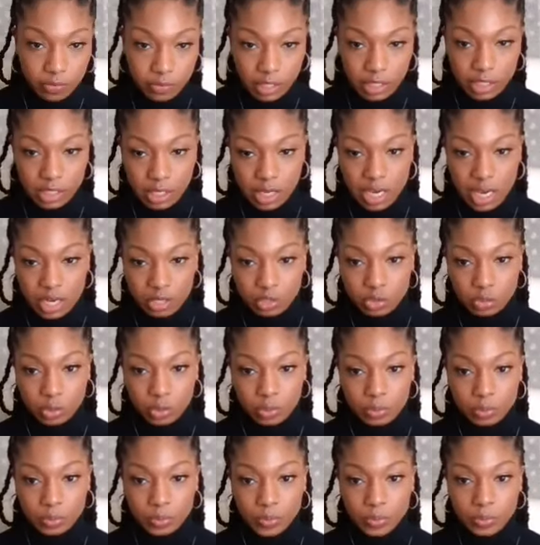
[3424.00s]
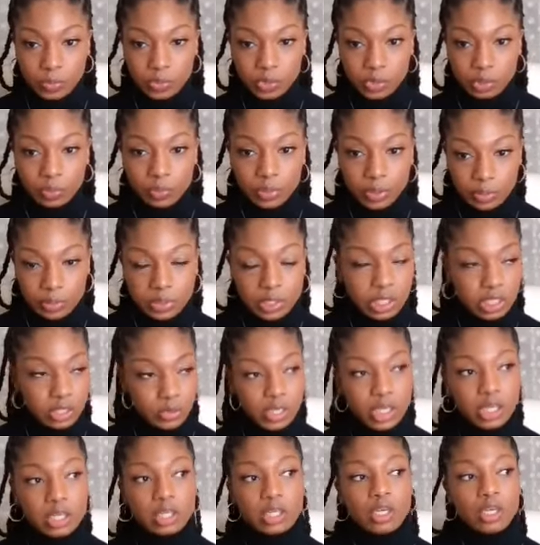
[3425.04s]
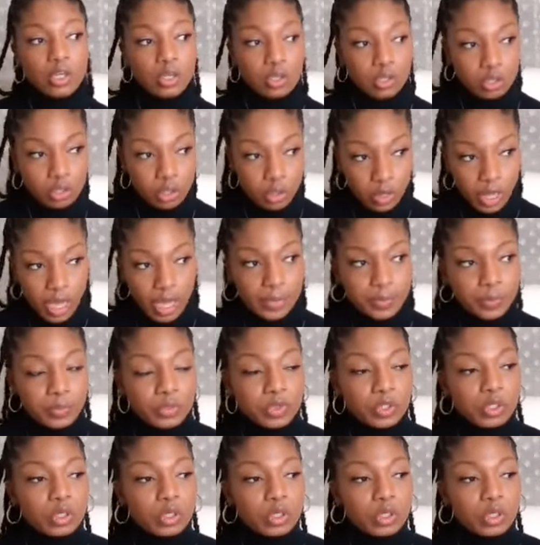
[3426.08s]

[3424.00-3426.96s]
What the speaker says: in the natural. But I'm still here. So, okay.